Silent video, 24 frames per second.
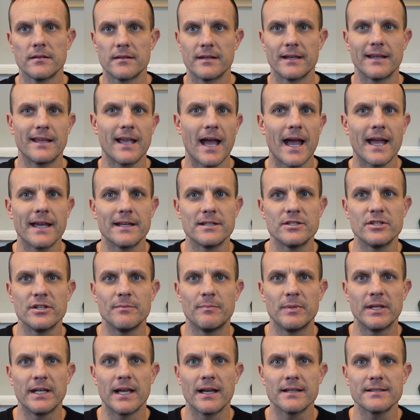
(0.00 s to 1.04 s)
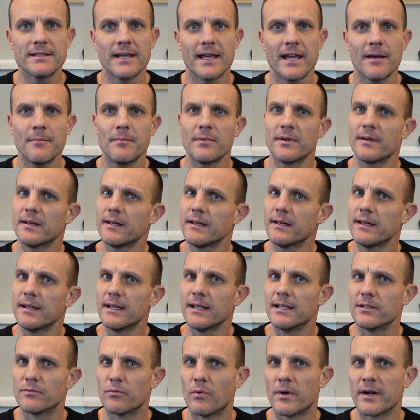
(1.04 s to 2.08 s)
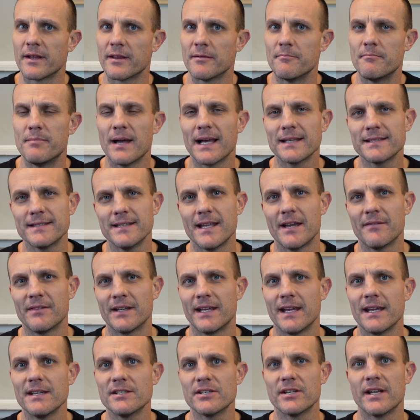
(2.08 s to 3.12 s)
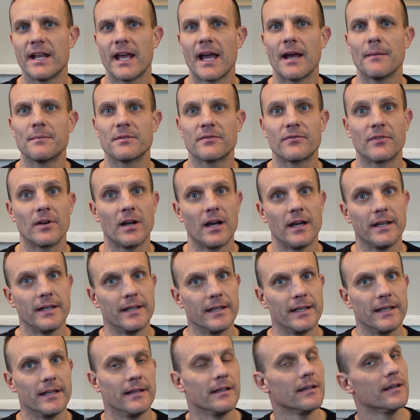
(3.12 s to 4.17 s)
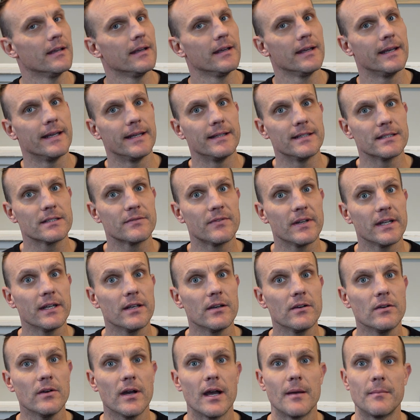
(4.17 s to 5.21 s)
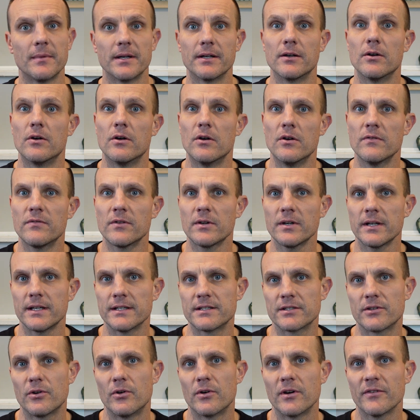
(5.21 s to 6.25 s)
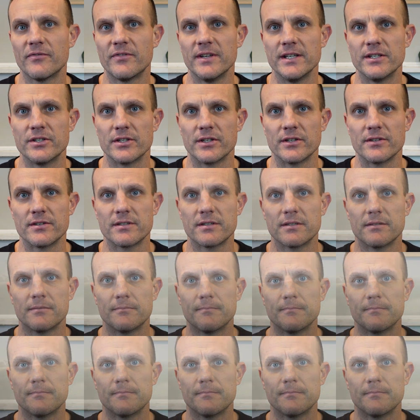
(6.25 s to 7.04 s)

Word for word: The Gaia GPS app is one of the best navigation apps for hiking. In this video, I'm going to go over its core features.